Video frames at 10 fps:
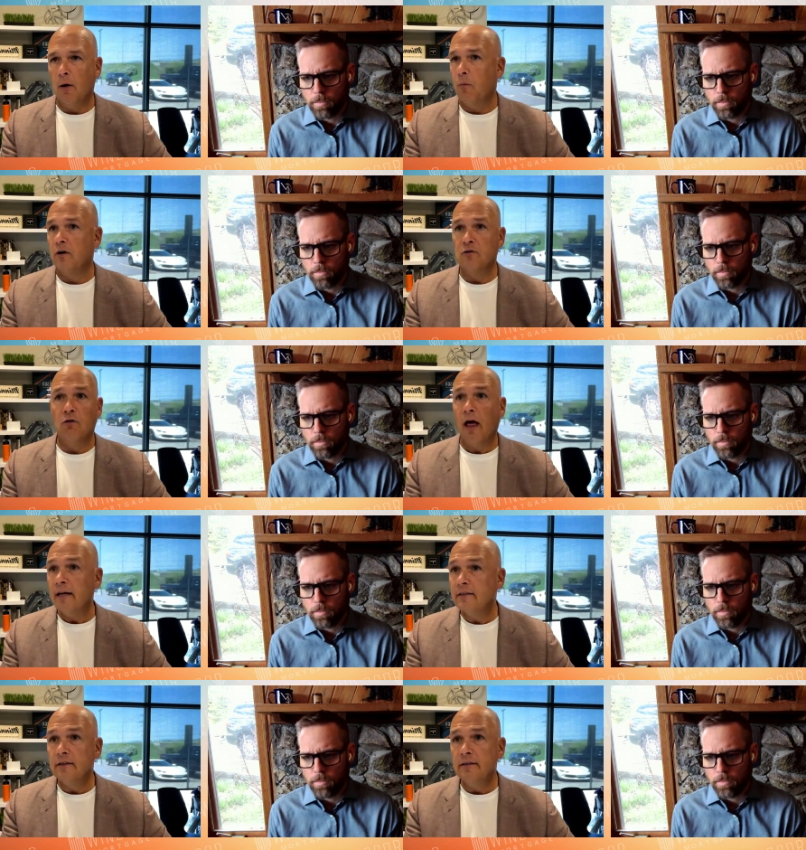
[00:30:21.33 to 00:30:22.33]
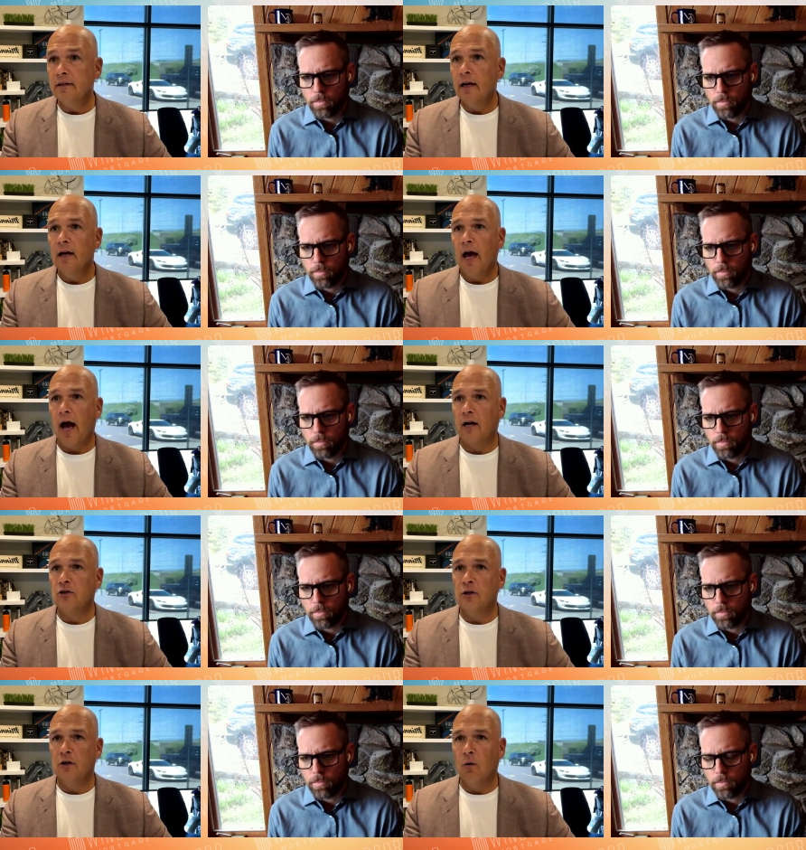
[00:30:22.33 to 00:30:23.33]
Speaker 1: appraisal license
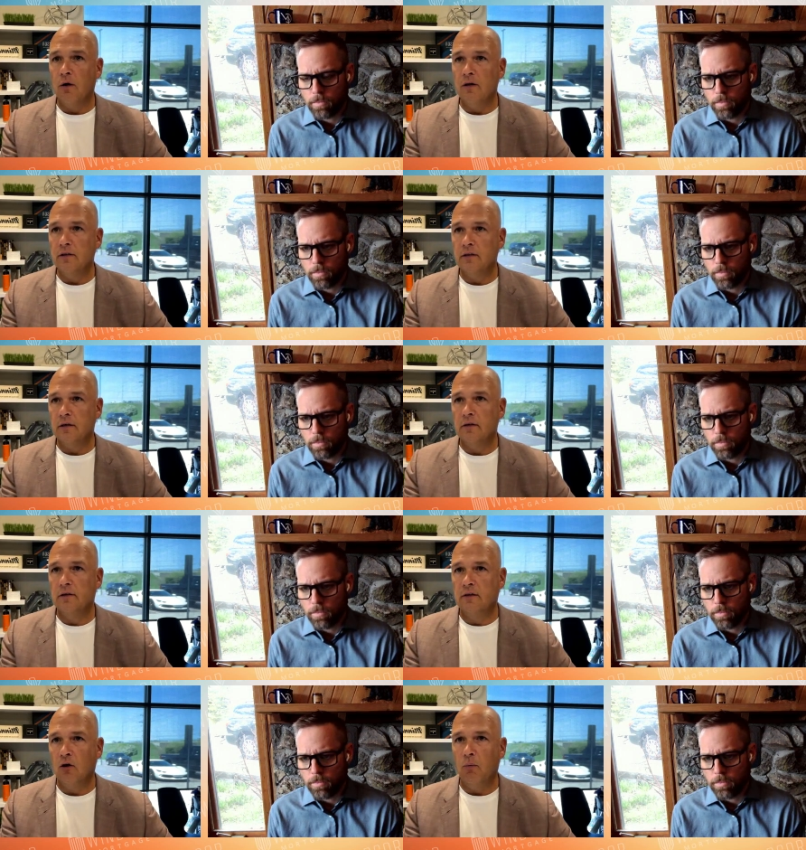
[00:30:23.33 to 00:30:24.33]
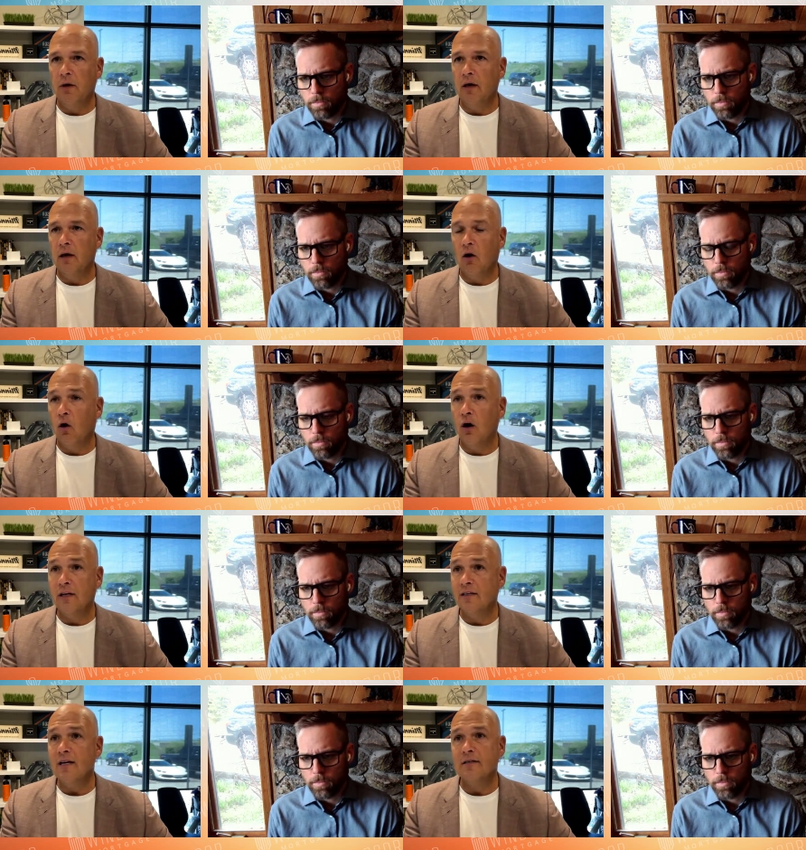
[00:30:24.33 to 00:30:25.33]
actually going to s- still be or
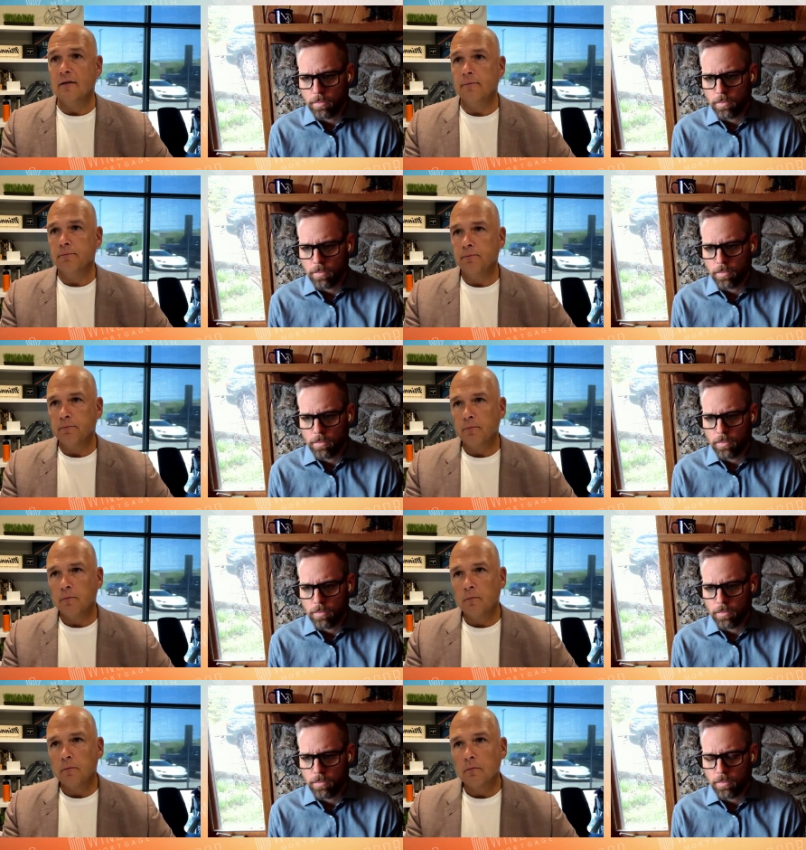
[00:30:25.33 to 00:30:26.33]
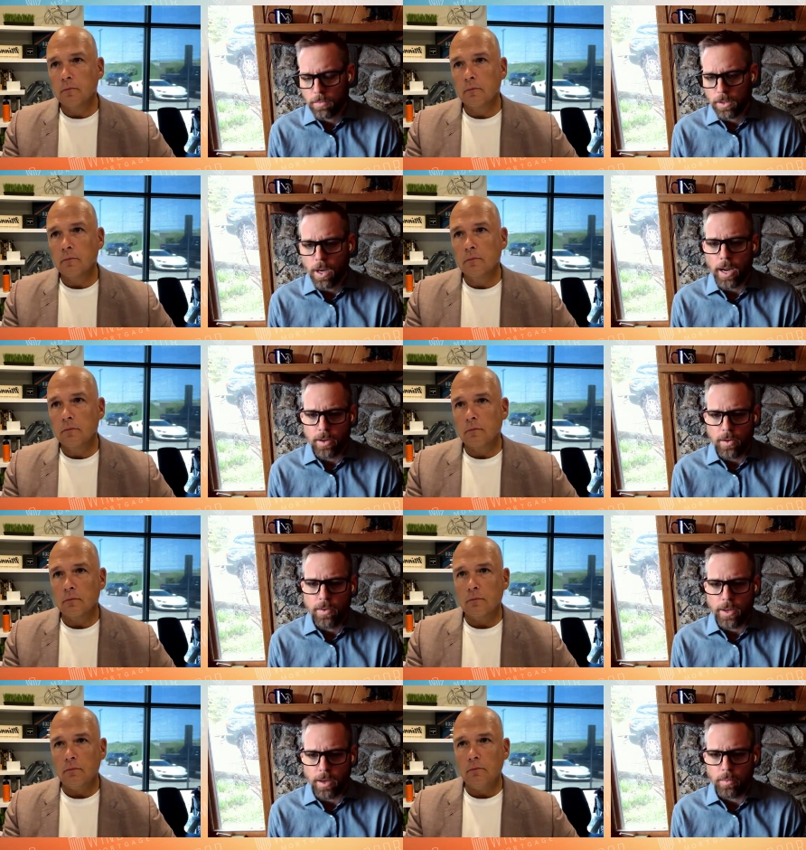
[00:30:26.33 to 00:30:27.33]
exist?
Speaker 2: I do
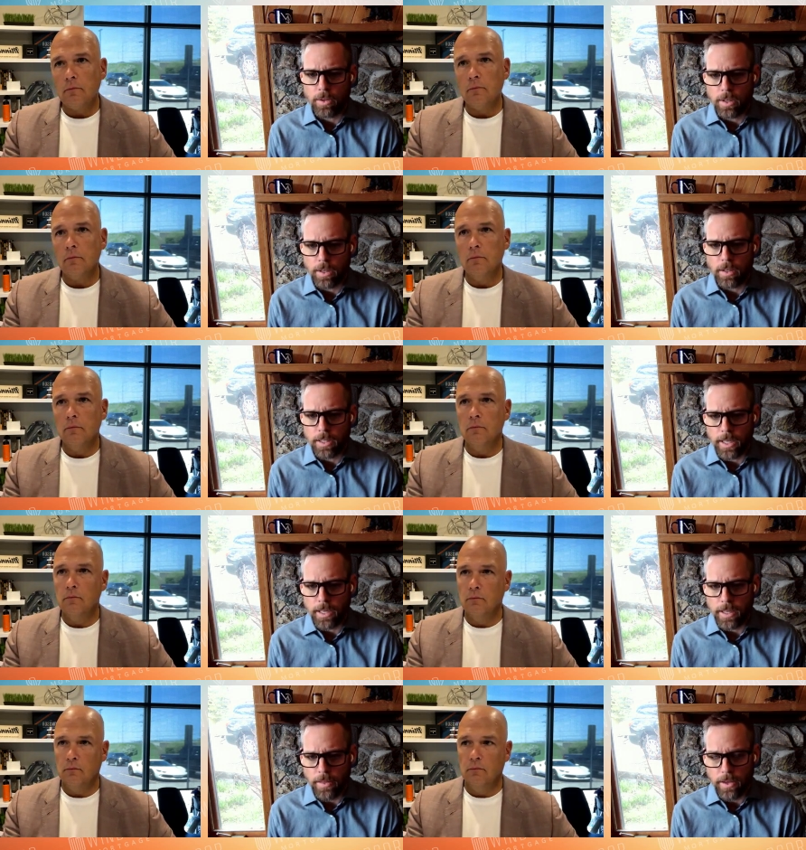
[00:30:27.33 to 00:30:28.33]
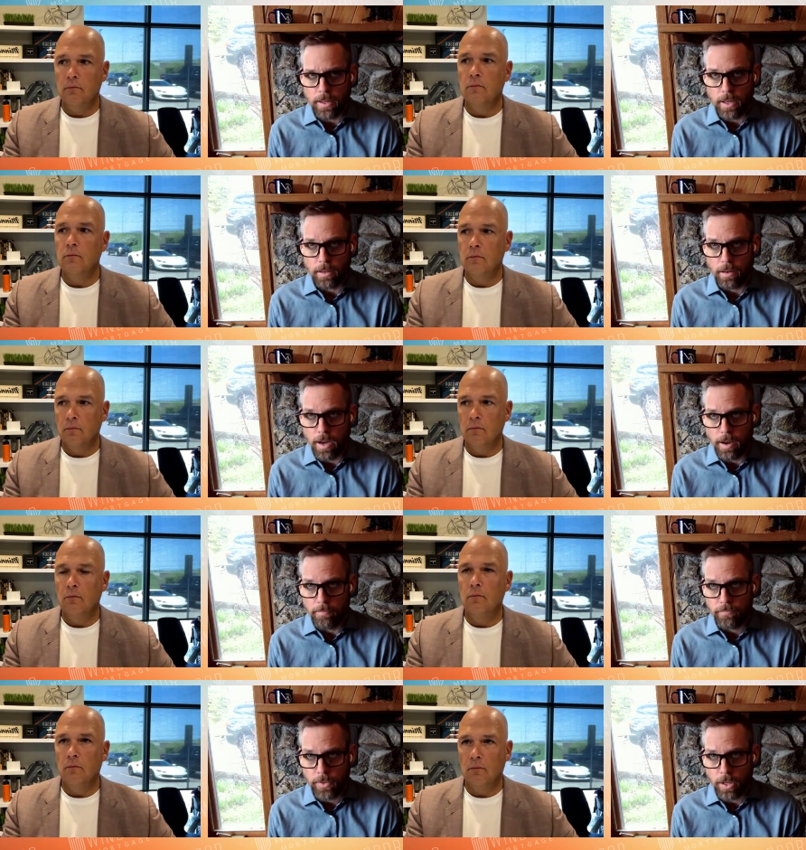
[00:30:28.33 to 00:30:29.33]
think it will still exist. I think that
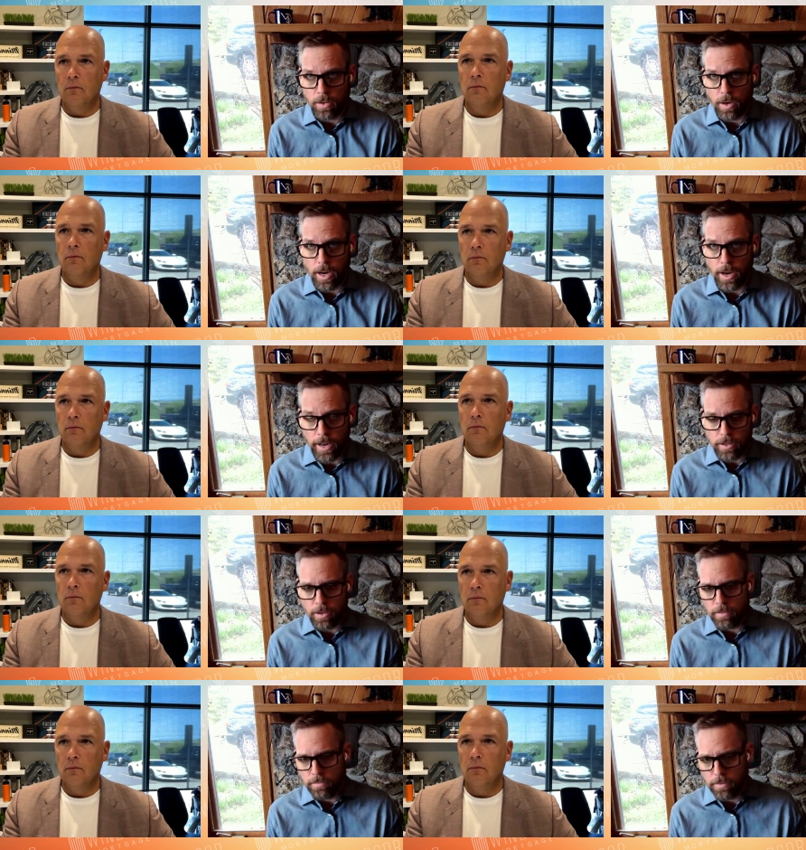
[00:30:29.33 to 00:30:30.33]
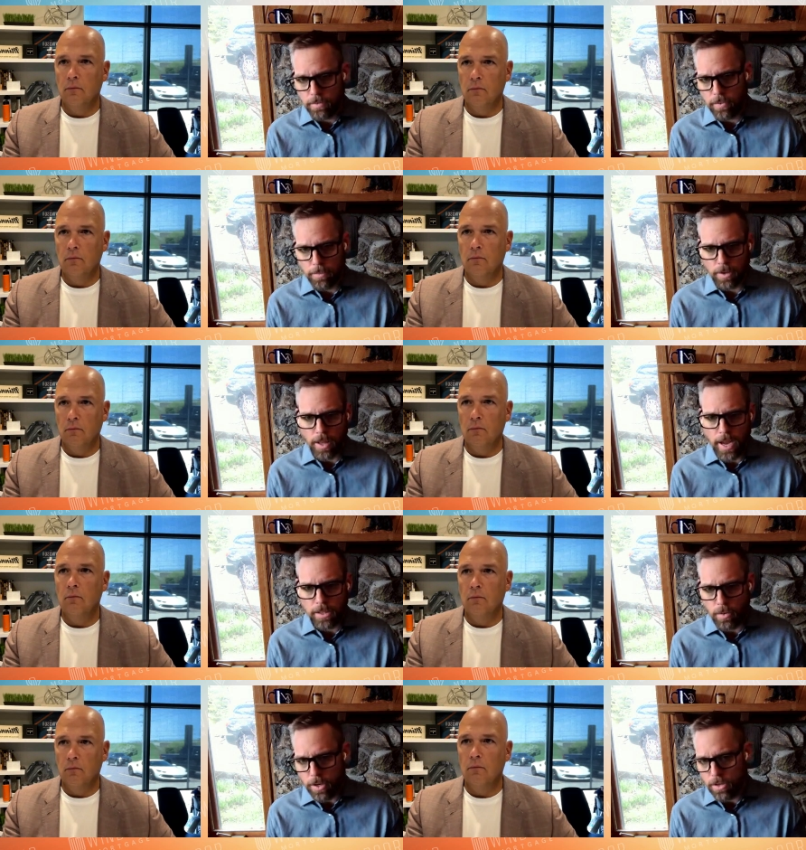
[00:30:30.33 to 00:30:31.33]
um, so I'll kind of answer from your
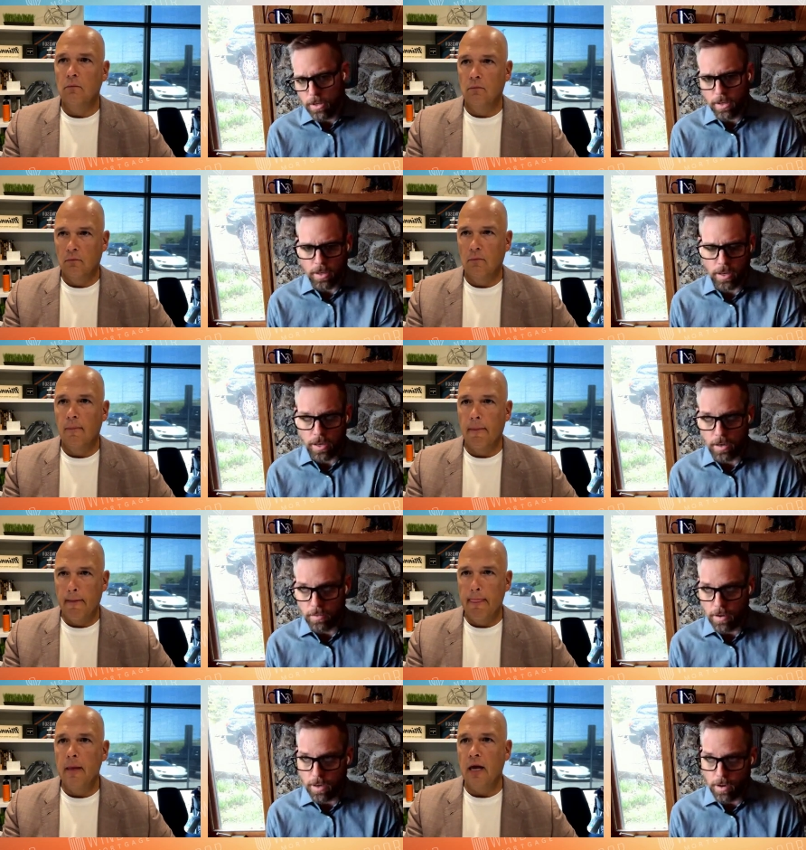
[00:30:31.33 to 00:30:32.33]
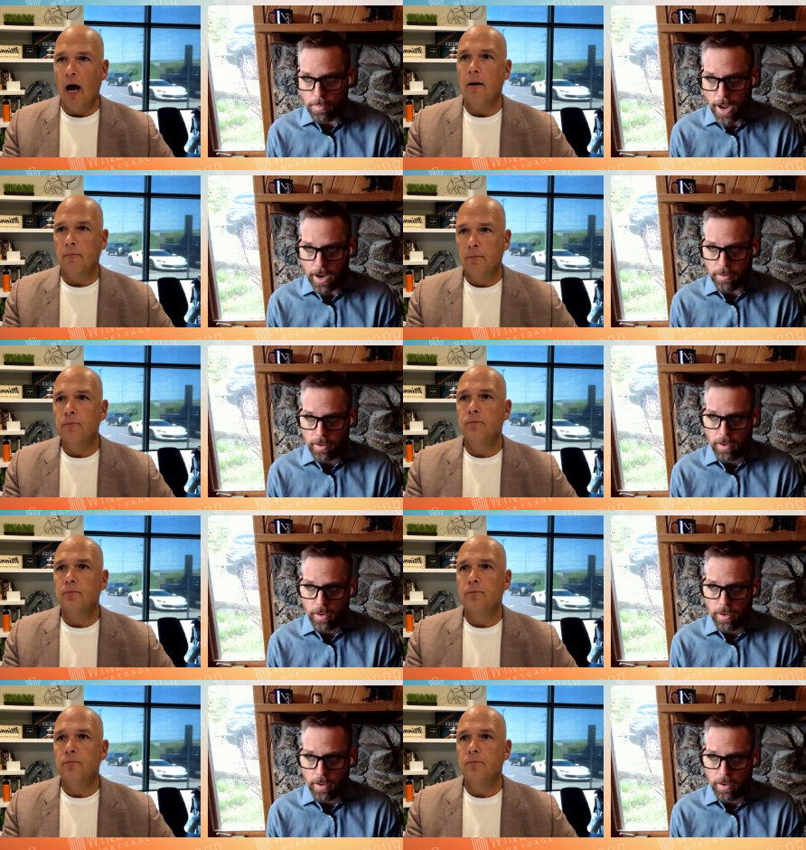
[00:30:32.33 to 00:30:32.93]
last question, and then I'll, I'll yeah. go back.